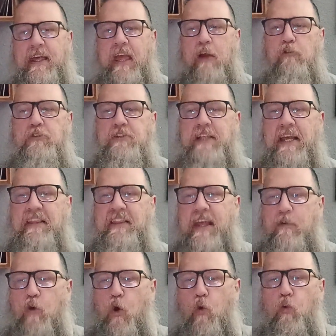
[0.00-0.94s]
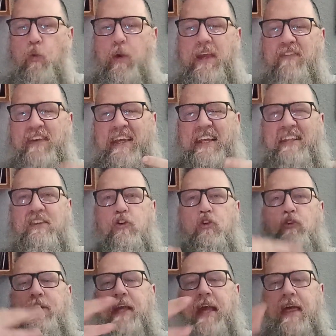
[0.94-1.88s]
It was like they were weaving
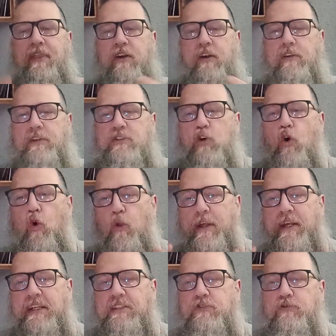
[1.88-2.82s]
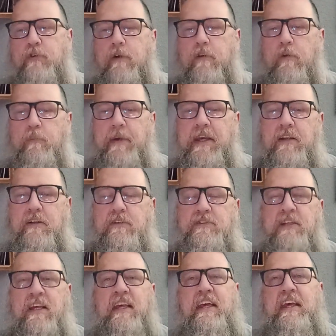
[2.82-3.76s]
together this whole history of the
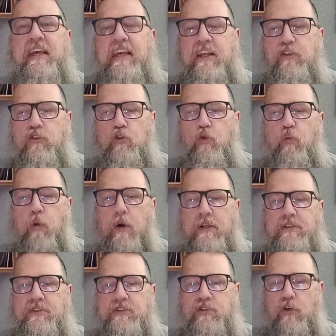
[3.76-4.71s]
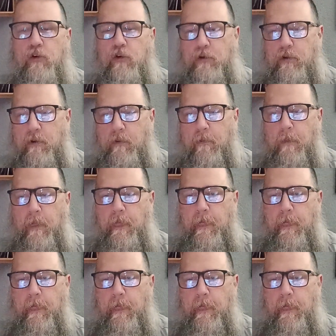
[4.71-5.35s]
Beatles into one song.